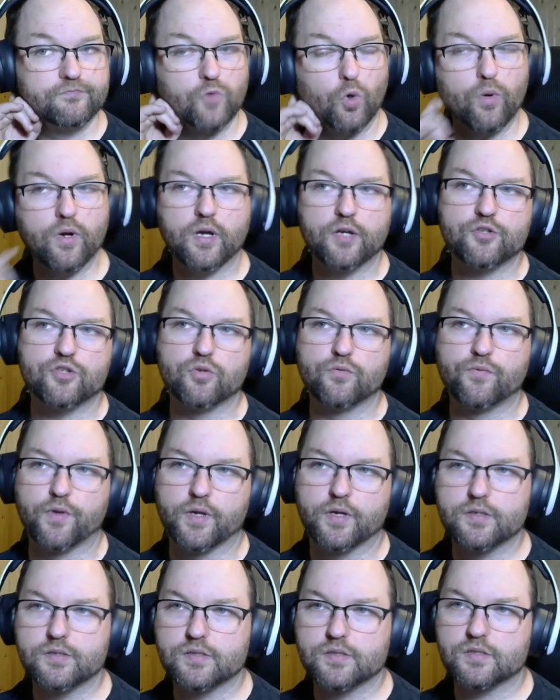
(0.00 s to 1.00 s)
the way I do
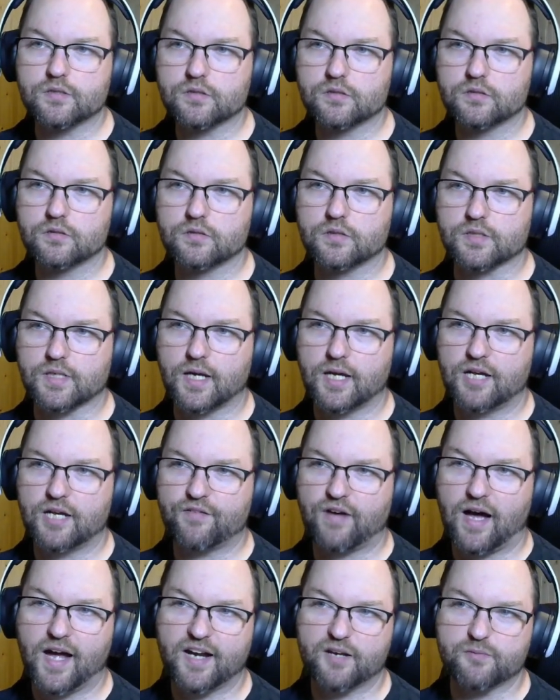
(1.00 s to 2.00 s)
things is I
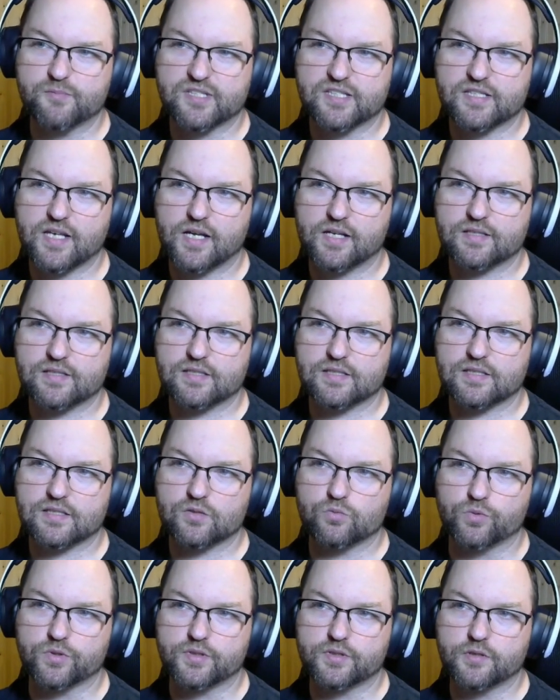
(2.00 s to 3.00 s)
have item
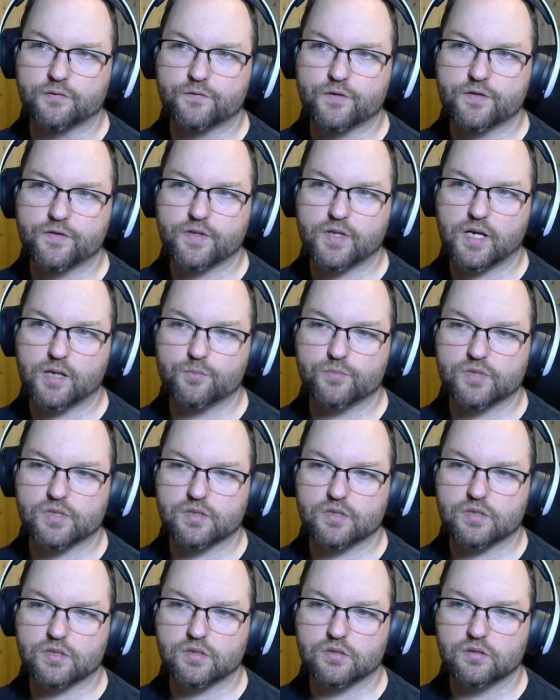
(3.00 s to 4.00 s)
sets with different
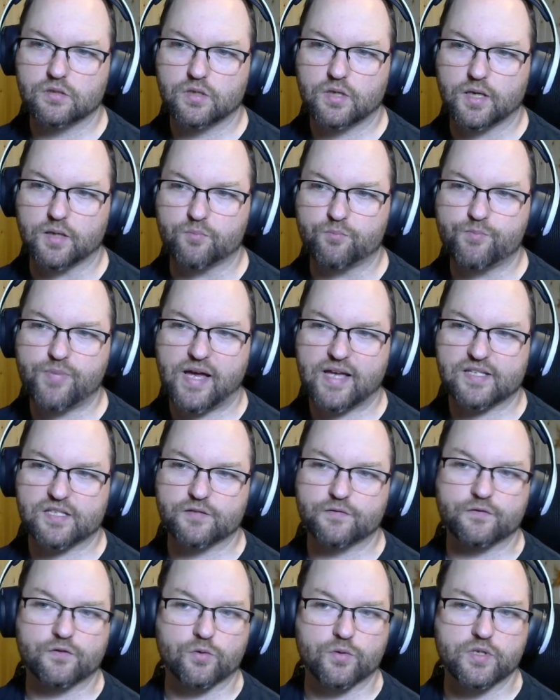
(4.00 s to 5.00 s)
names and
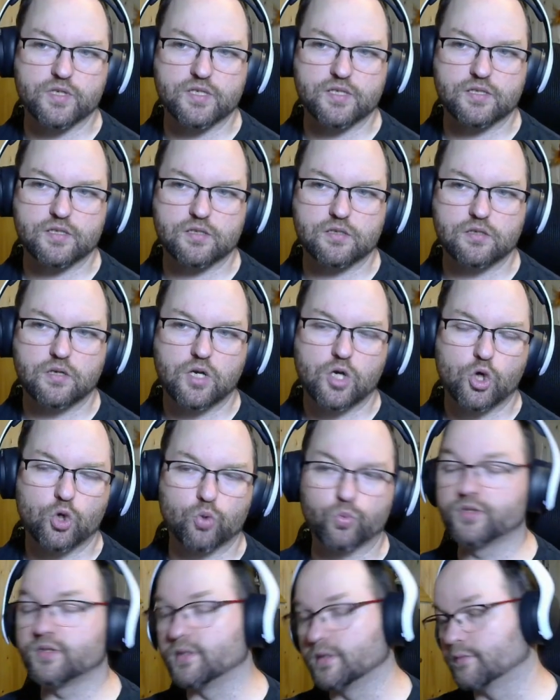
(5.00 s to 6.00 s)
passive trees
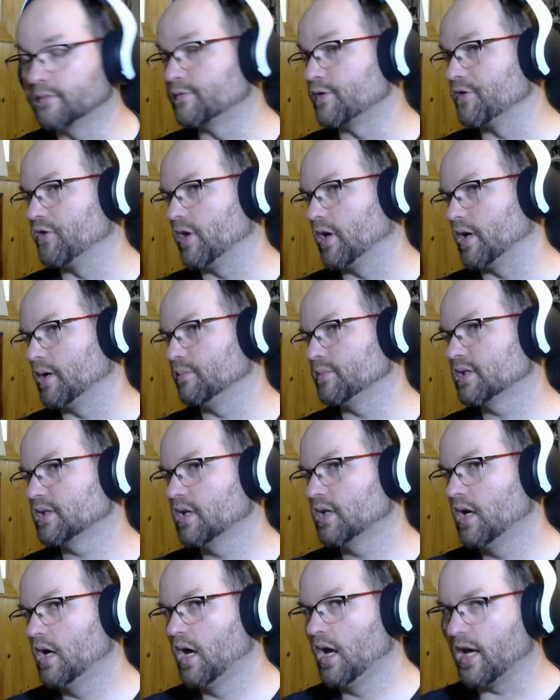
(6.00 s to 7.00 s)
with different
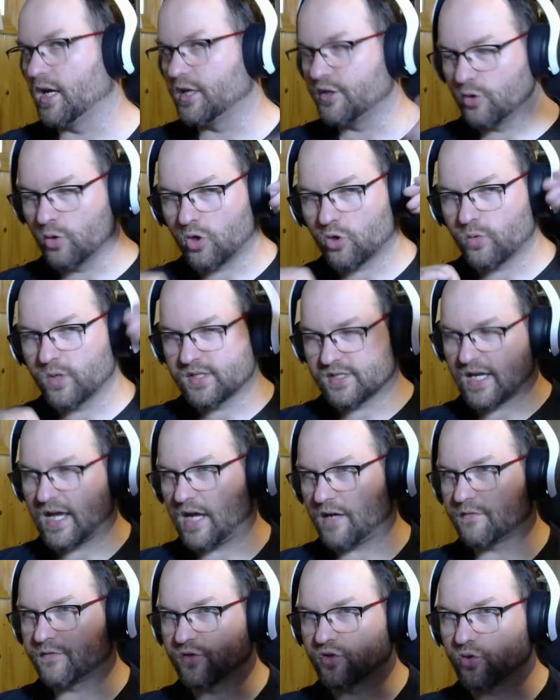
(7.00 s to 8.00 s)
names. And you always
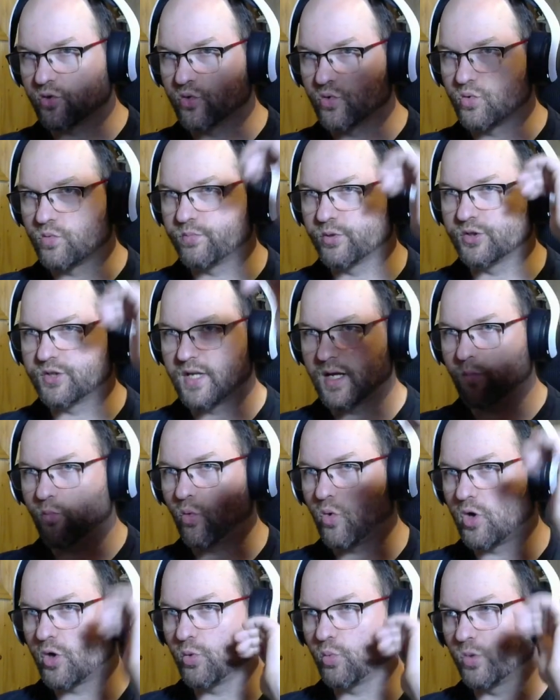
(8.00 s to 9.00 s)
have to put
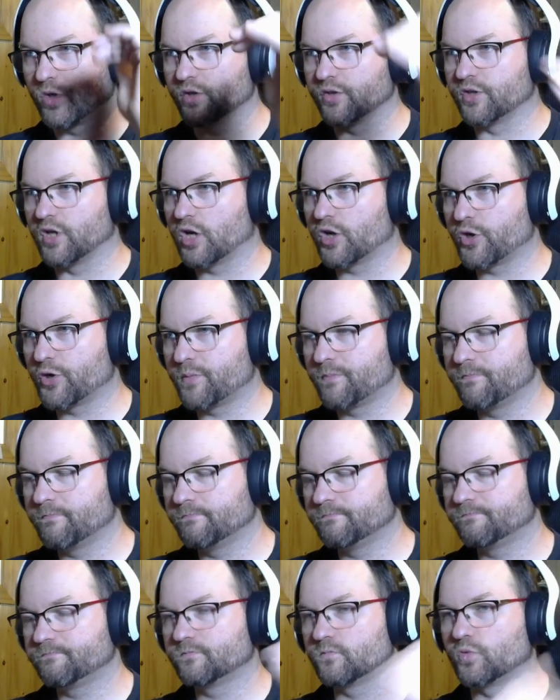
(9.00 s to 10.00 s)
them one with
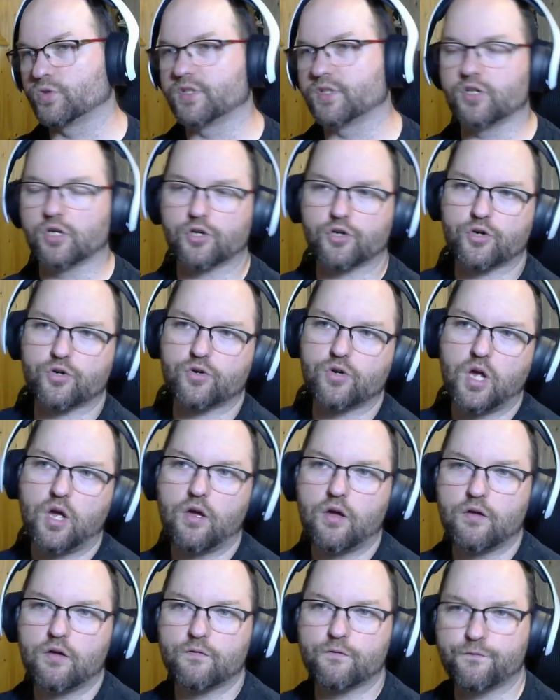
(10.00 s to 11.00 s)
the other,
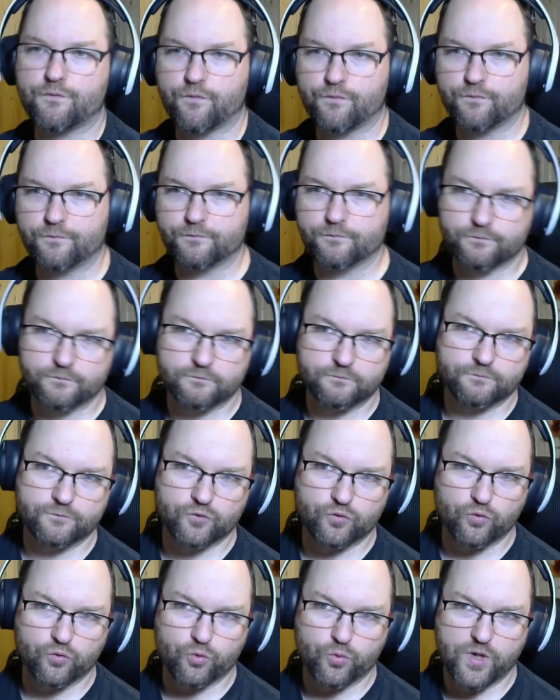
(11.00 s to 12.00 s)

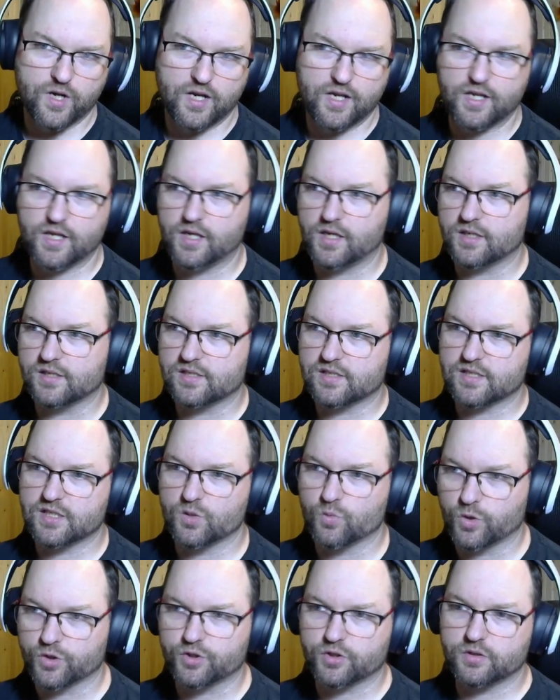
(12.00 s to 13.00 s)
to really
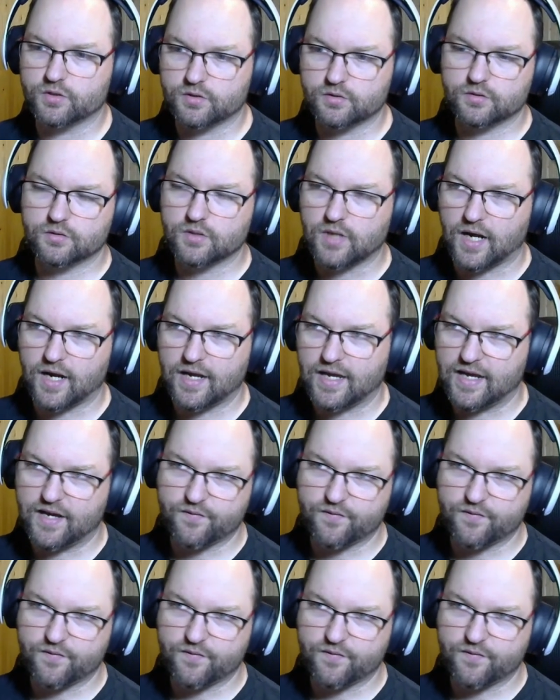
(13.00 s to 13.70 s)
see what I